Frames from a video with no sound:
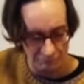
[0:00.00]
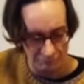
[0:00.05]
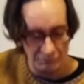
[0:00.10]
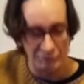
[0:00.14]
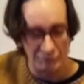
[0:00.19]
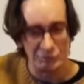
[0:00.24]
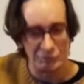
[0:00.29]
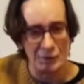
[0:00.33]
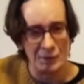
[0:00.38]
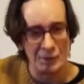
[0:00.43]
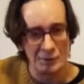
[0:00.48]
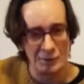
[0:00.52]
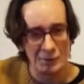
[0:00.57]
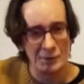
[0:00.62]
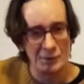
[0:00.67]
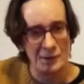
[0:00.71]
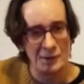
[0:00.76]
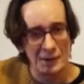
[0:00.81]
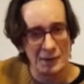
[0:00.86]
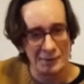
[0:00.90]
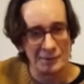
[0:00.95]
If you
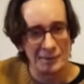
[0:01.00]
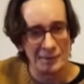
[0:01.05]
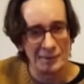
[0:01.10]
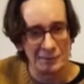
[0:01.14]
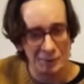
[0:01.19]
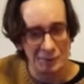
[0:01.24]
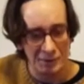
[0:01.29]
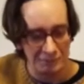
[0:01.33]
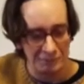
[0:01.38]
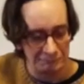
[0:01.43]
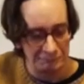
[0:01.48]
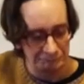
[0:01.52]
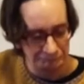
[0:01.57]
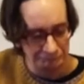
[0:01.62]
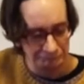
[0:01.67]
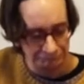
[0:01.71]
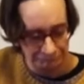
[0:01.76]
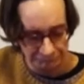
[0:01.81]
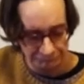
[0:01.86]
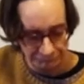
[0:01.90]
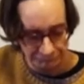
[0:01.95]
can add them in,
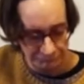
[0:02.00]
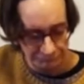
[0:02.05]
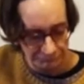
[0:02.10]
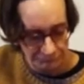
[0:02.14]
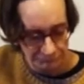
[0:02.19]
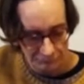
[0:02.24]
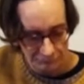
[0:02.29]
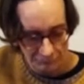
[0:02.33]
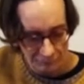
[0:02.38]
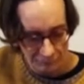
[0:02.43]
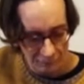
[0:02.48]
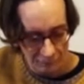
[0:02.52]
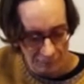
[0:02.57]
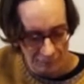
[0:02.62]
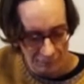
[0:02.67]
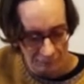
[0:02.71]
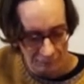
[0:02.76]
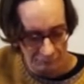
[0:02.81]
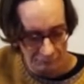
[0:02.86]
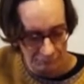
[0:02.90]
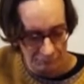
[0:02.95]

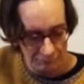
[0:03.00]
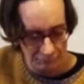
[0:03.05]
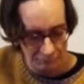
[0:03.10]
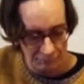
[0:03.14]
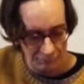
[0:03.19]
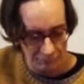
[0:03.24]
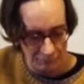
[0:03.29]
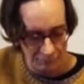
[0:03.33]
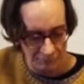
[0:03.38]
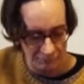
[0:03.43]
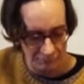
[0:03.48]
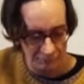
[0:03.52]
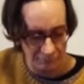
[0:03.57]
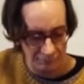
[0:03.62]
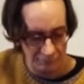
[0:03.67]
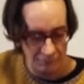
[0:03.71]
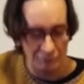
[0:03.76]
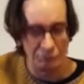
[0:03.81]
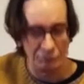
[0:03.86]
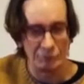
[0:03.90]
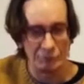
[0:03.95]
and as
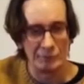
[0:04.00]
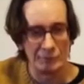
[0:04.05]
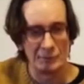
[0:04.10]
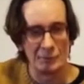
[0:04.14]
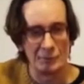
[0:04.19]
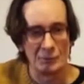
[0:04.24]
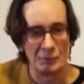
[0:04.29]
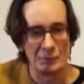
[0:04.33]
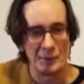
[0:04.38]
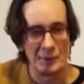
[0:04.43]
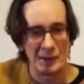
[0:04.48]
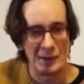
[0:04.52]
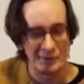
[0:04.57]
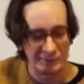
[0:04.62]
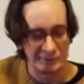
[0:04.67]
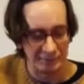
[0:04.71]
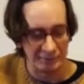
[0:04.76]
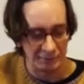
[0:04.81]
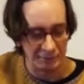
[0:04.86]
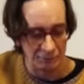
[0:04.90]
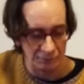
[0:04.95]
kind of what they call
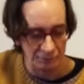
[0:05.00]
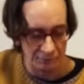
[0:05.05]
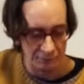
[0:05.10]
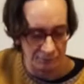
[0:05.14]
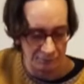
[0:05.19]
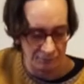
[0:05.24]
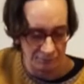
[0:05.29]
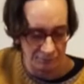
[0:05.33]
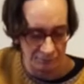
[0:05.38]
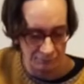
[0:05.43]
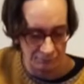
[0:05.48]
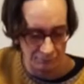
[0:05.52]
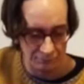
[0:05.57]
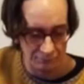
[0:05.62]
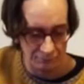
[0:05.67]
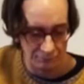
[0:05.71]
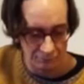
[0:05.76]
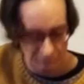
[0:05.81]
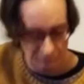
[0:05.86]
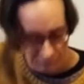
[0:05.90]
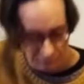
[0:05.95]
passing notes.
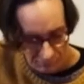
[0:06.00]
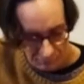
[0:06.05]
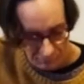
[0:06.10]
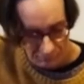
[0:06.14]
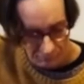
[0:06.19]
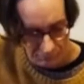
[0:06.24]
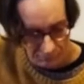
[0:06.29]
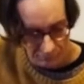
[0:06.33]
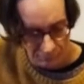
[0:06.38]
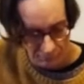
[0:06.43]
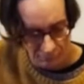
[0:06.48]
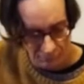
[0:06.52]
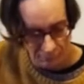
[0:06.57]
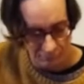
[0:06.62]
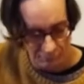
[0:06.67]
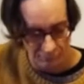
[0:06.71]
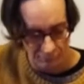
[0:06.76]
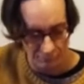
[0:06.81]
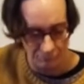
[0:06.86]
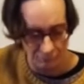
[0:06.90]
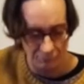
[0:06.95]

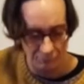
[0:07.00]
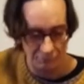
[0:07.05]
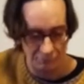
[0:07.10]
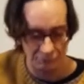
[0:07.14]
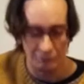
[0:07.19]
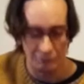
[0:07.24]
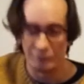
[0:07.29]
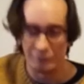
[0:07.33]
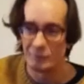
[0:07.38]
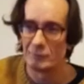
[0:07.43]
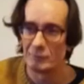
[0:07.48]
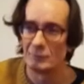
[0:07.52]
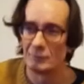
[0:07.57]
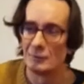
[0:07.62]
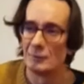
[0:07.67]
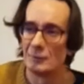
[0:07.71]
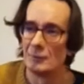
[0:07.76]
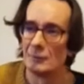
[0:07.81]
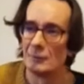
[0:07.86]
So if I was to